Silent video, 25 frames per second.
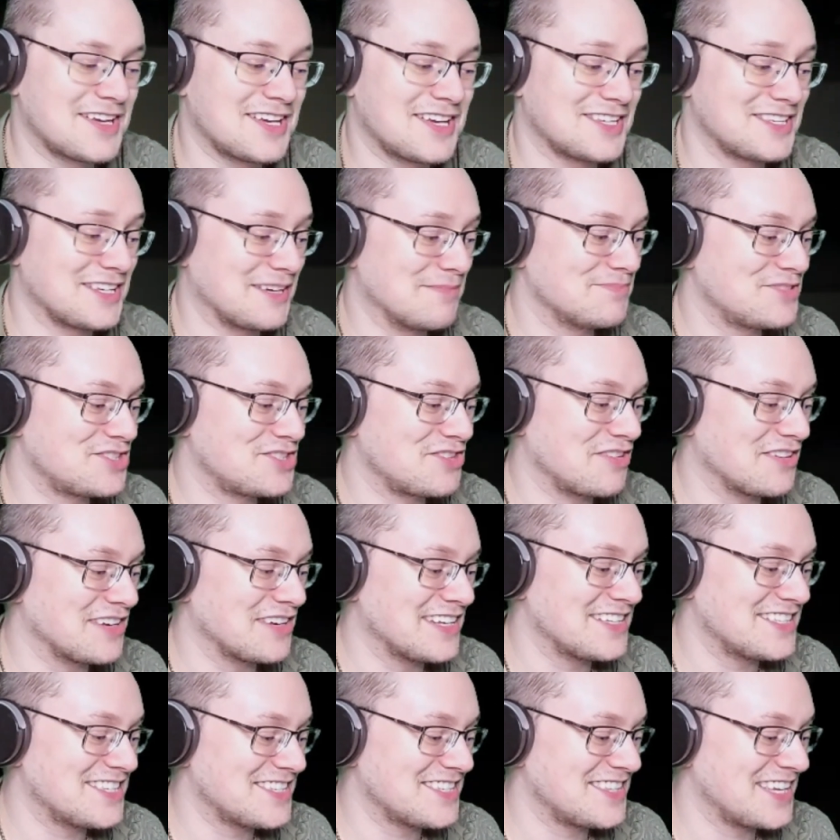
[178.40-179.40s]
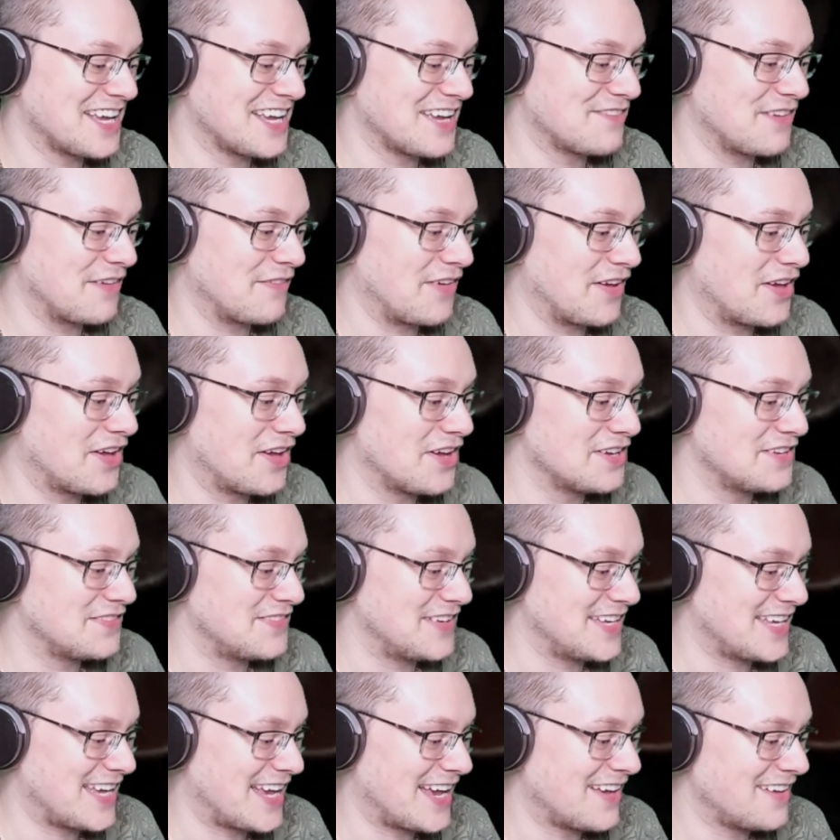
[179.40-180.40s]
I'm struggling to think of if I heard of
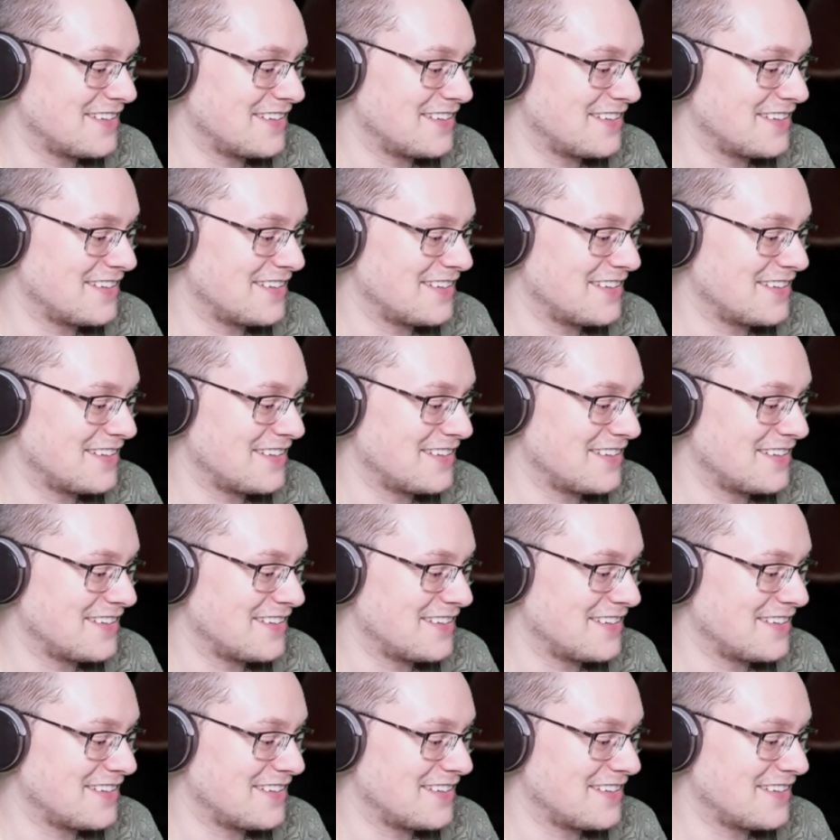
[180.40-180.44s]
it yet.